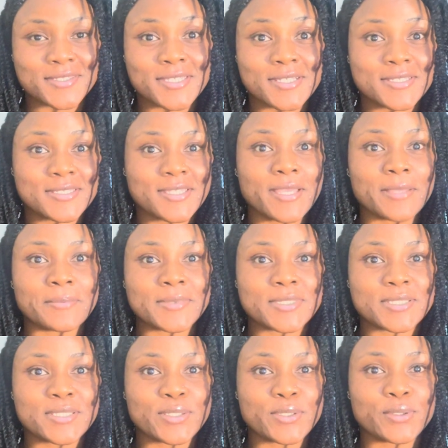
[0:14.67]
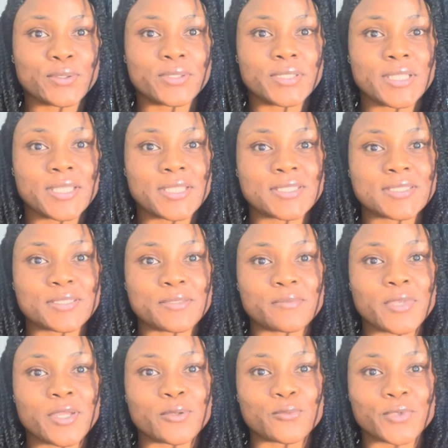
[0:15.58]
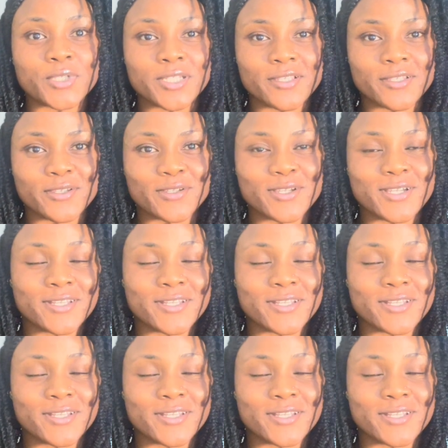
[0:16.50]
this episode is about reading,